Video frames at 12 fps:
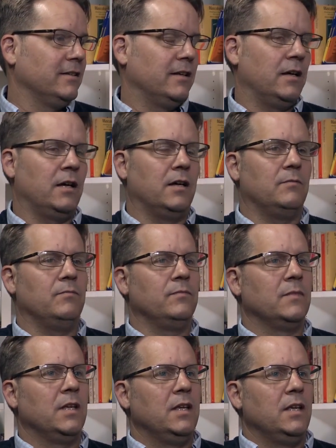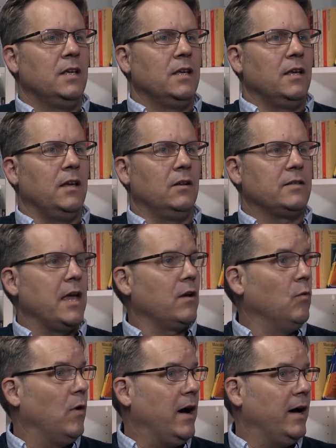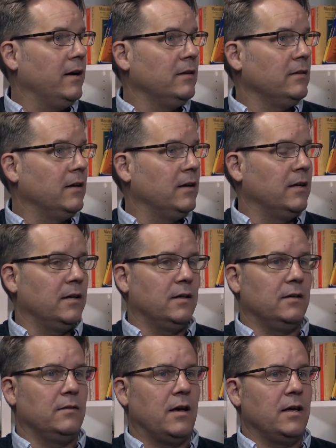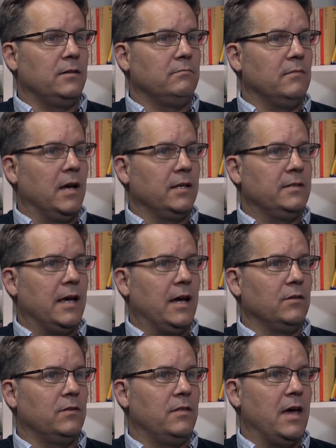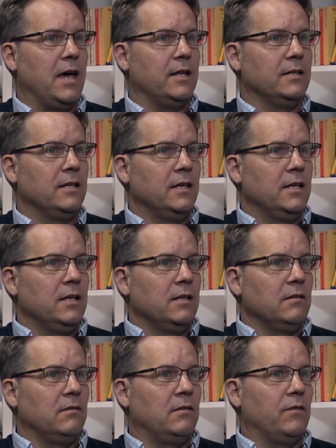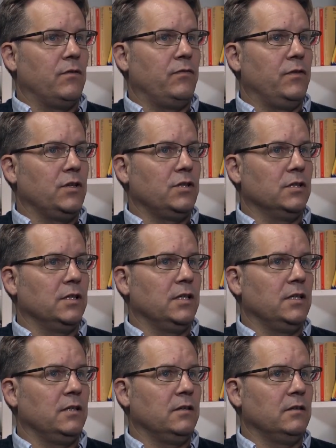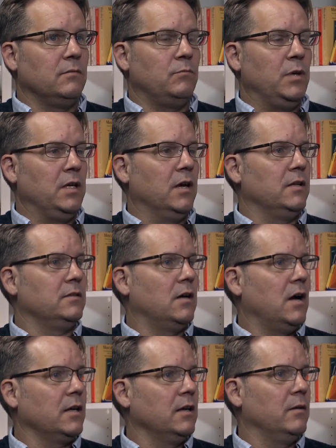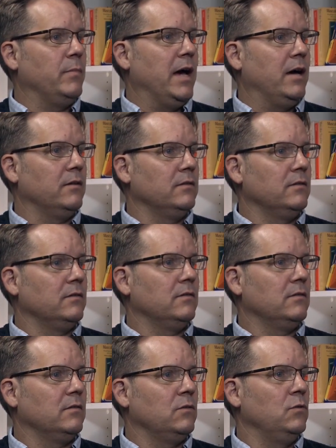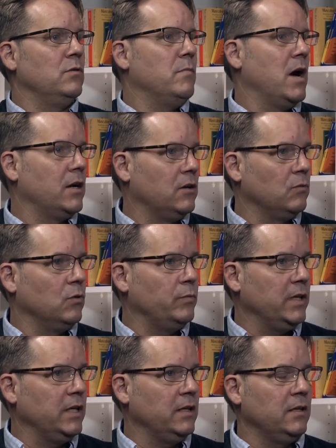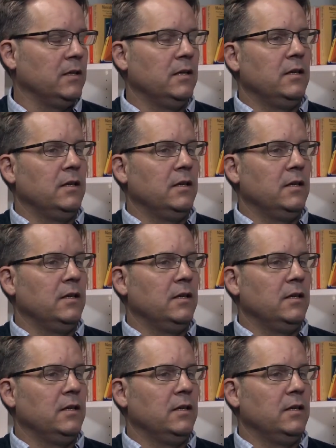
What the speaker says: It'll take a while. I doubt that they've officially begun talking about who the monitor will be.